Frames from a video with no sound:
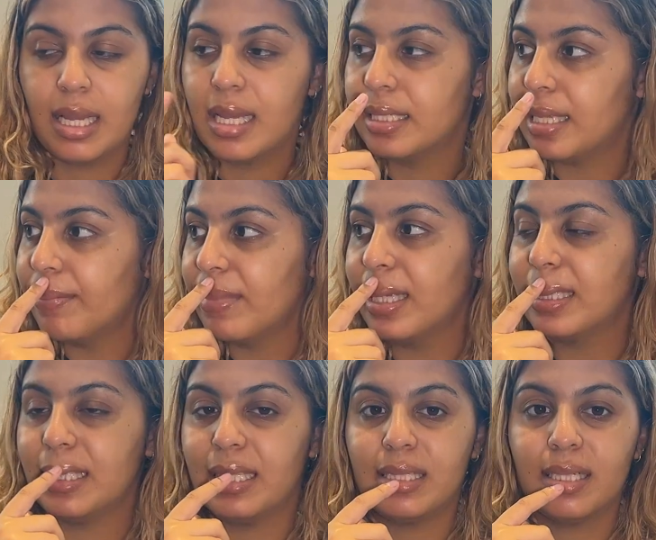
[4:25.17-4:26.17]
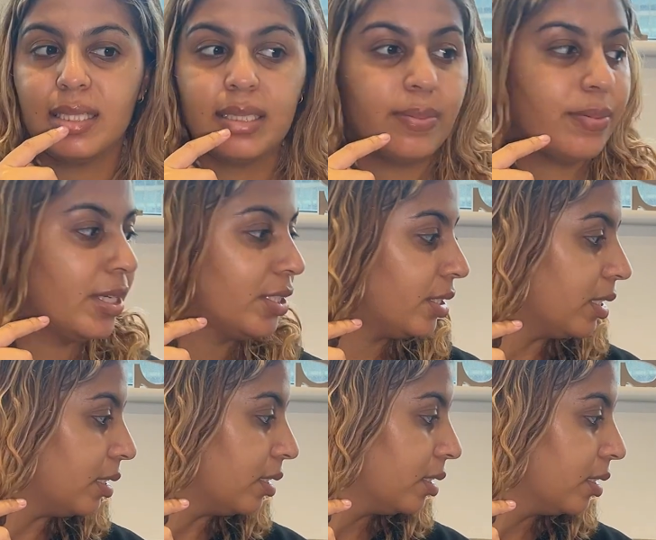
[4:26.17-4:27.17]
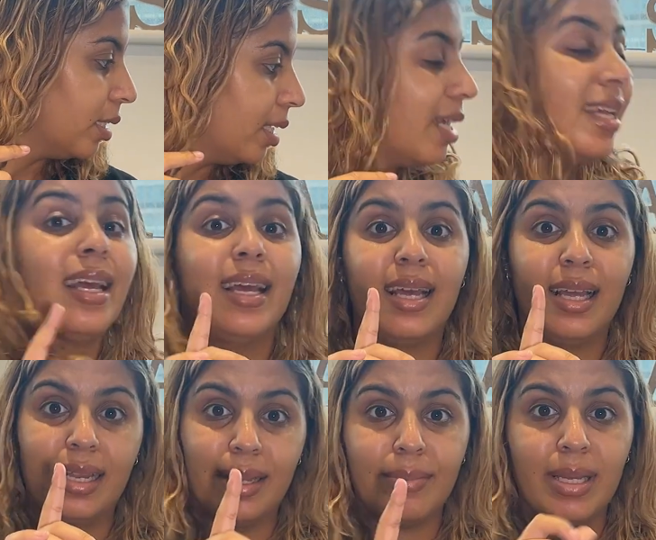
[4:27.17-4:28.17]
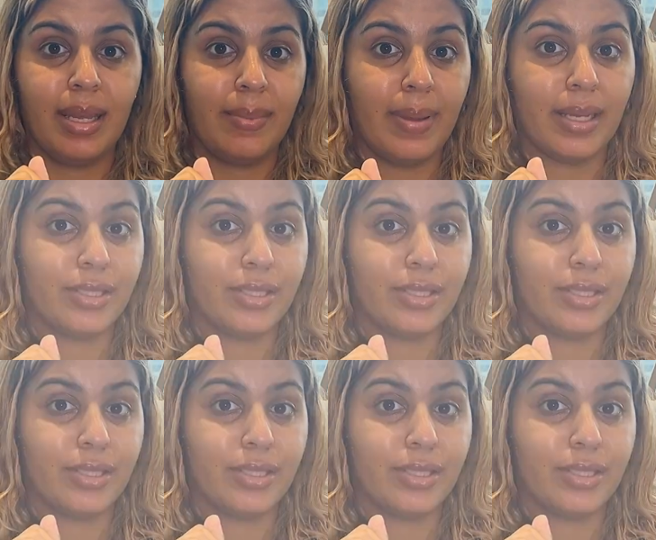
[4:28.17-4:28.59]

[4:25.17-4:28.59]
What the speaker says: Something seasonal depression. Let me get back